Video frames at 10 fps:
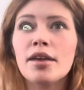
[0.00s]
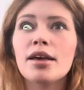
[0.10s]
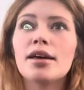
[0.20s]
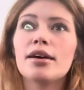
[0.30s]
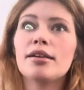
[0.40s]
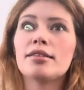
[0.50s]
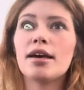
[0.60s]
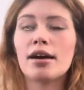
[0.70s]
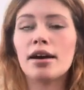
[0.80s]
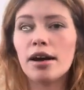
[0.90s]
because
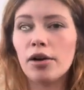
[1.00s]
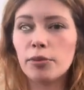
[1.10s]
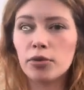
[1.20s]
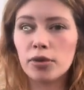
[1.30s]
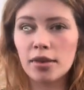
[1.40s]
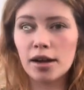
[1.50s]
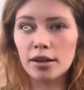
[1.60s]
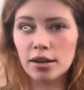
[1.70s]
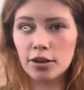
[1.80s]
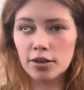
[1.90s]
that kind of helped with that
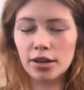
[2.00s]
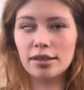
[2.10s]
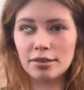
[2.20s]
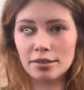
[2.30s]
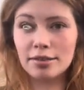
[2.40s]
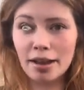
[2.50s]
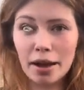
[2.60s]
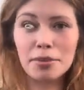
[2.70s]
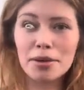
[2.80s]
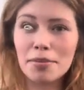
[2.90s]
initial like
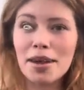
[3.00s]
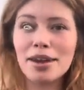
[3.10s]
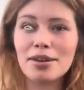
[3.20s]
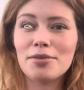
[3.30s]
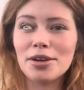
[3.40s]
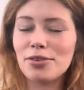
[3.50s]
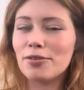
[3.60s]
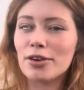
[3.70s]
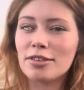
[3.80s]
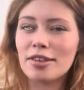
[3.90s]
stabbing pain when you
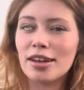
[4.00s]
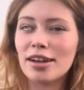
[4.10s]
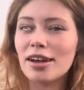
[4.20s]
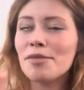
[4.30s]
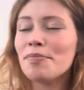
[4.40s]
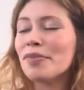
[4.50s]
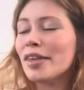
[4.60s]
first stand up.